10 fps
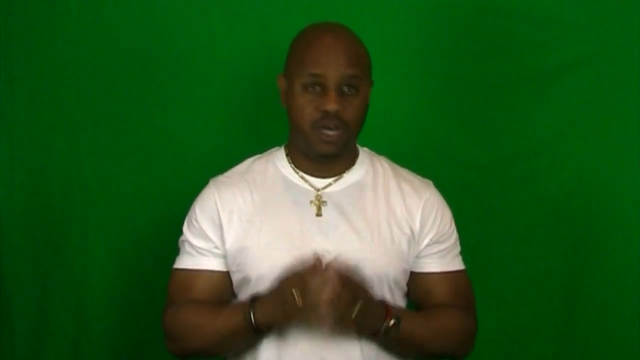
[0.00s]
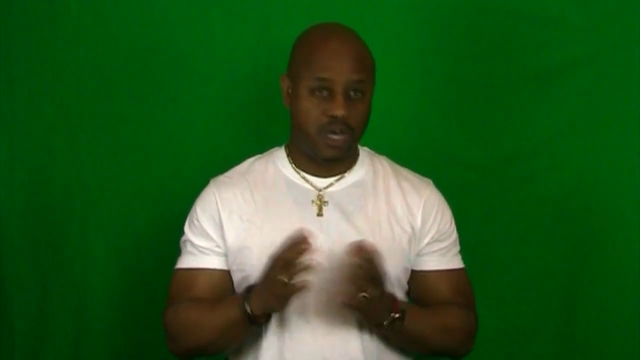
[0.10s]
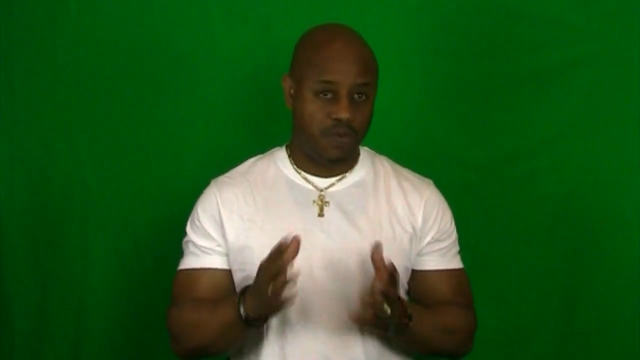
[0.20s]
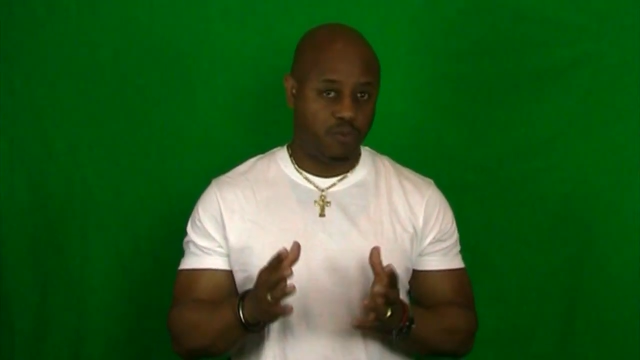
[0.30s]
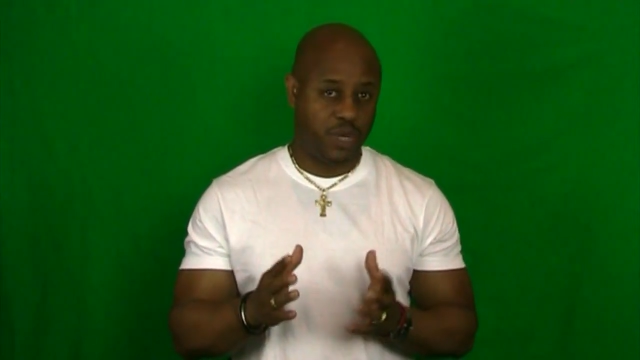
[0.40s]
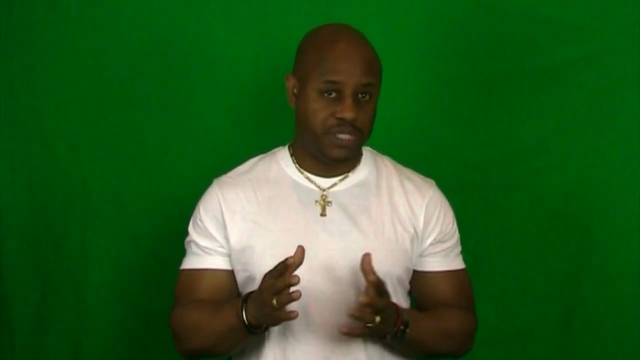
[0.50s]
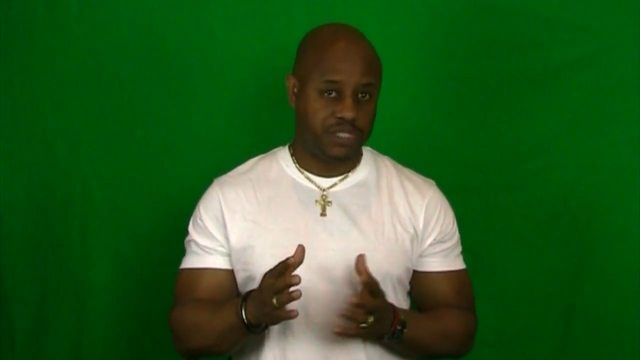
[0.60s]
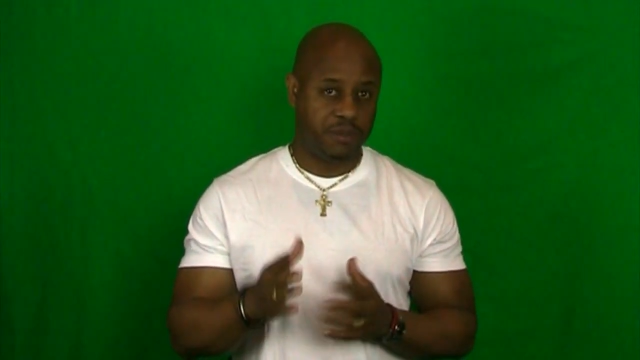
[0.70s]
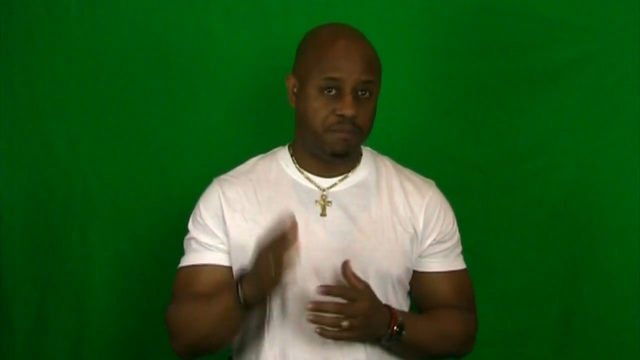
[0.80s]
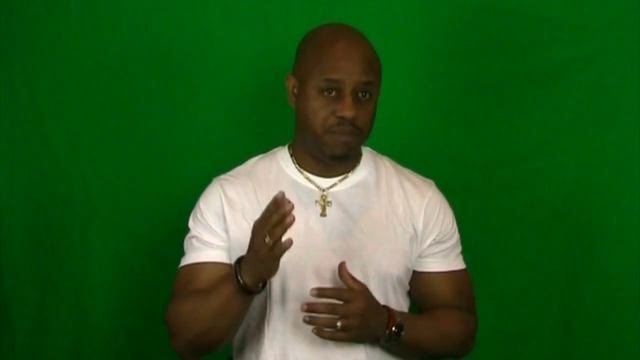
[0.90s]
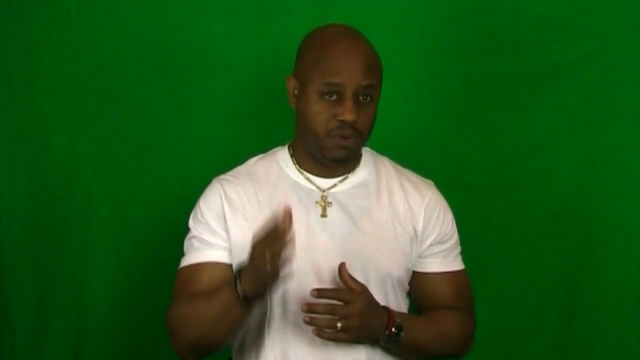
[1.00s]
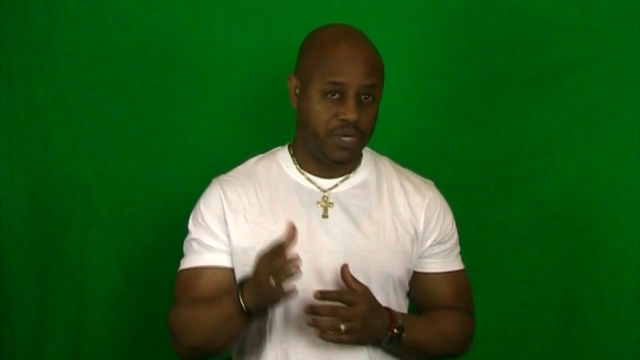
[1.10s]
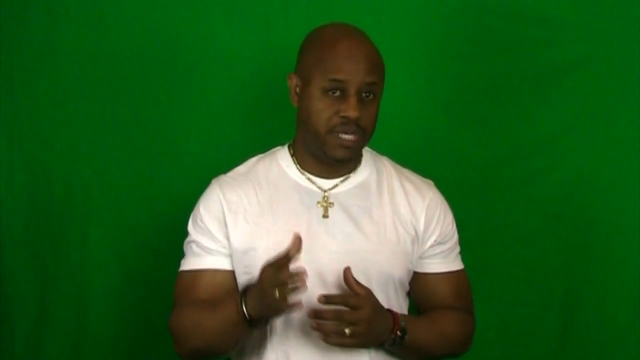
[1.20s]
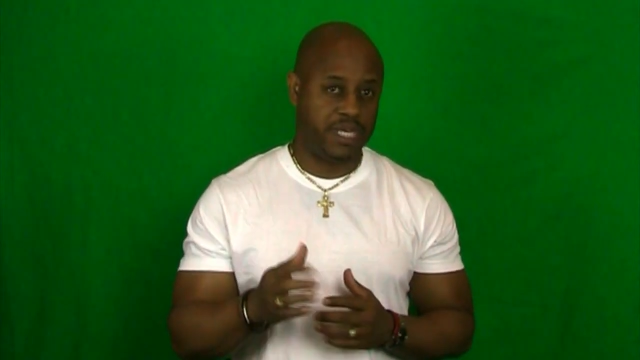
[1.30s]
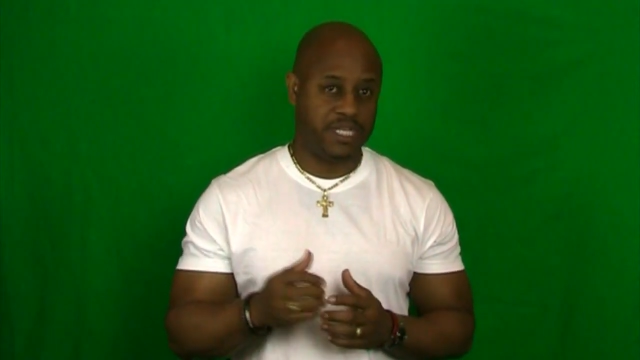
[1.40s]
of which
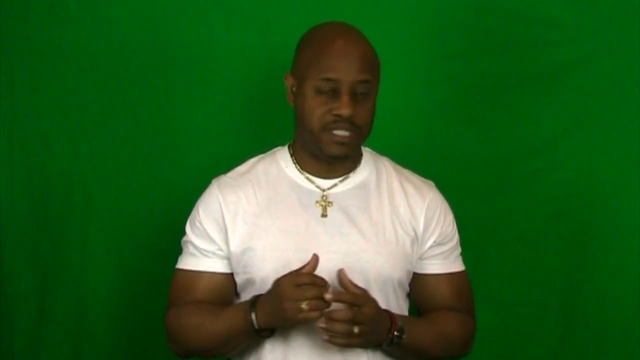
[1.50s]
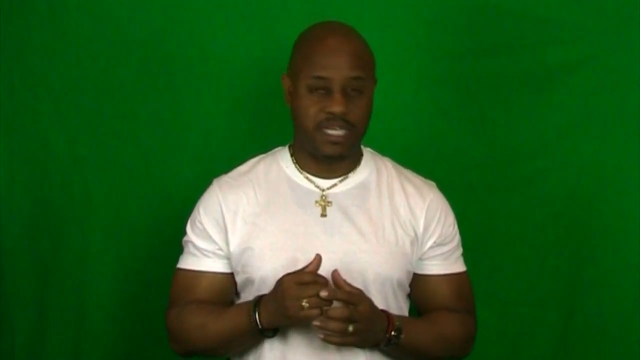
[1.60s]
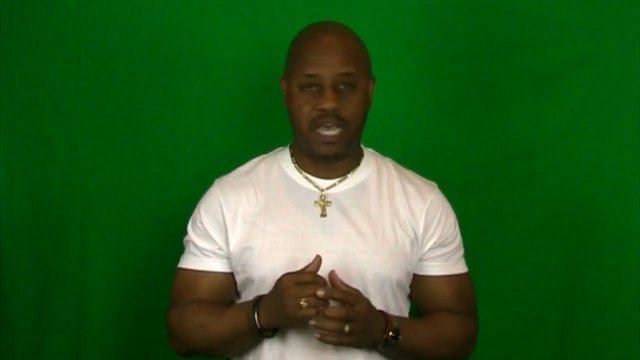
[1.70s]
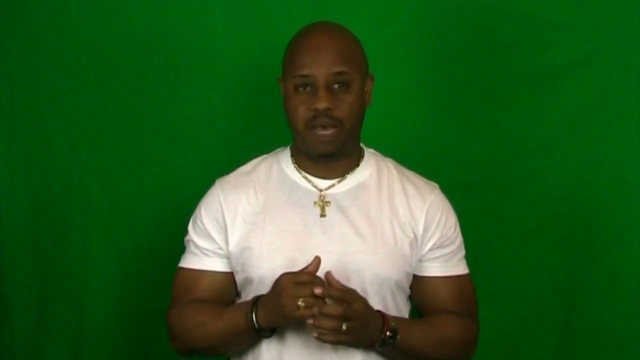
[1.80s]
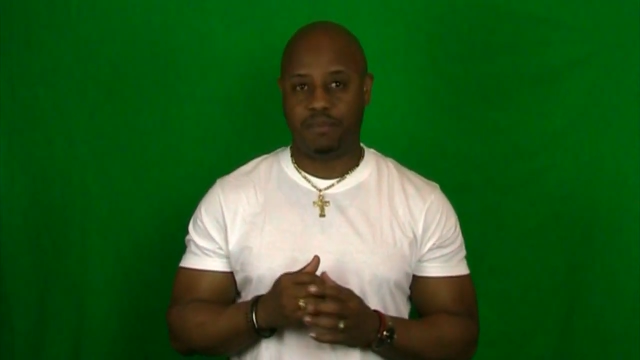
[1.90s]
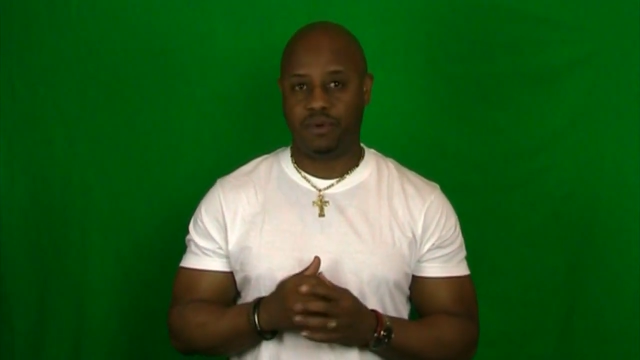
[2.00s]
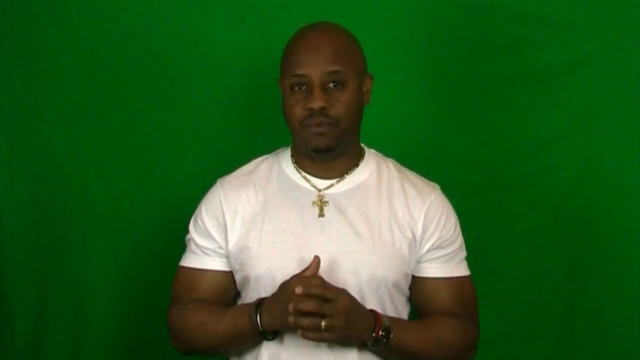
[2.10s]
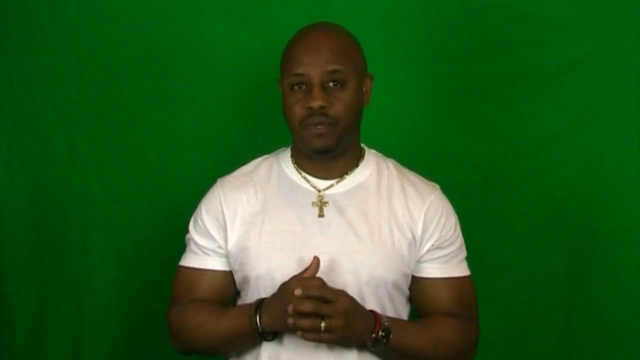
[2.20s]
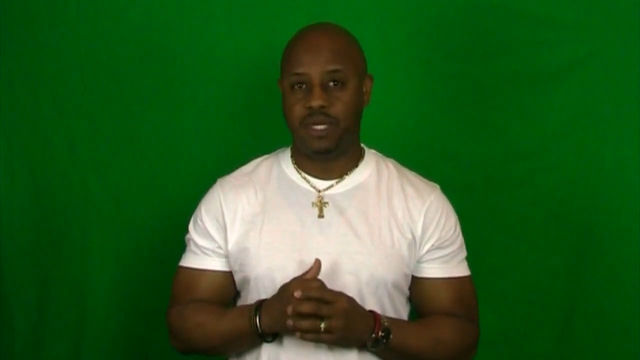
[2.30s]
Munich is the capital.